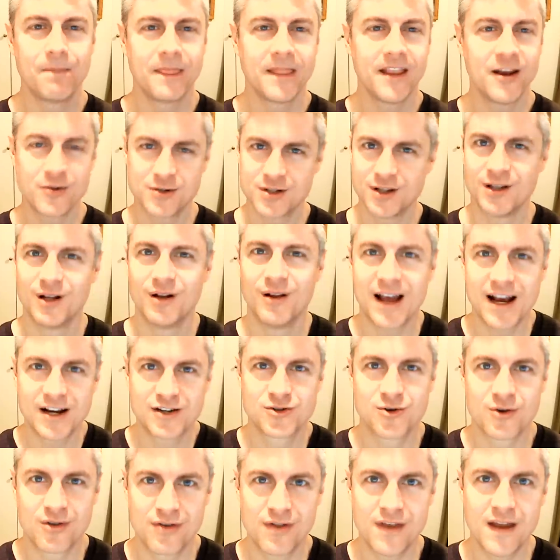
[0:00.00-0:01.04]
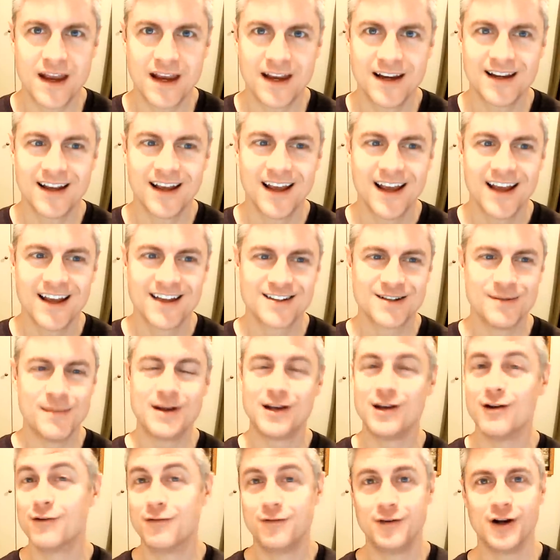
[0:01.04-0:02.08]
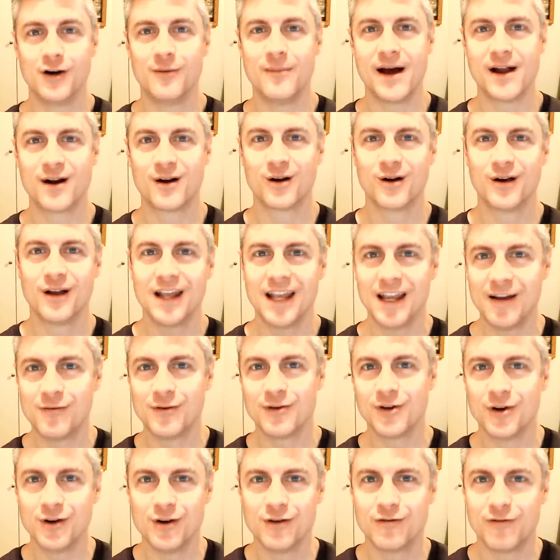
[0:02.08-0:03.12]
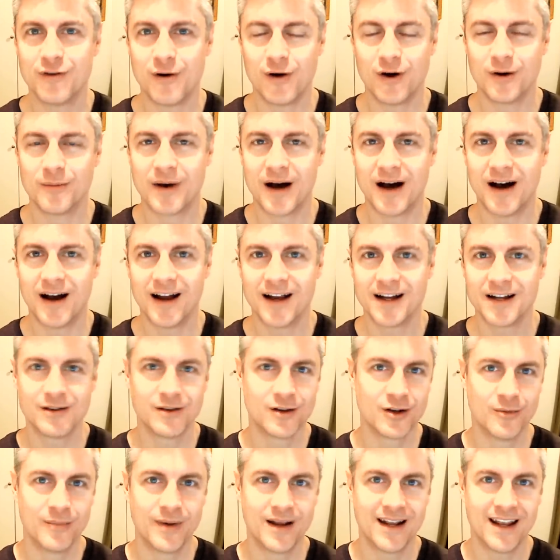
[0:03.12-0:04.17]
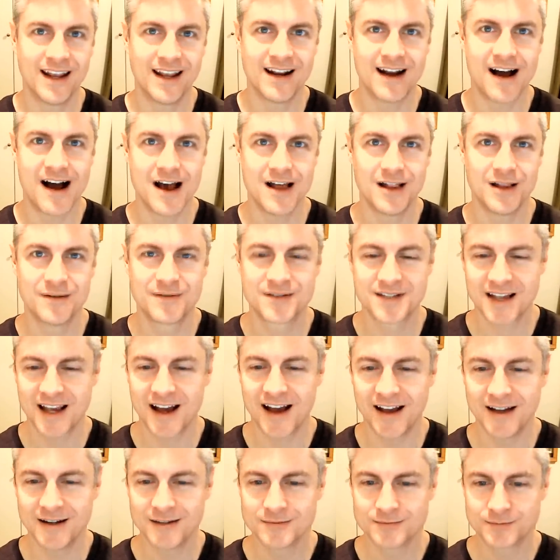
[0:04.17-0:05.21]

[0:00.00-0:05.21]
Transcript: here's a little extra thing to make you feel better, even though you've fallen behind a little bit in Isle of Skye.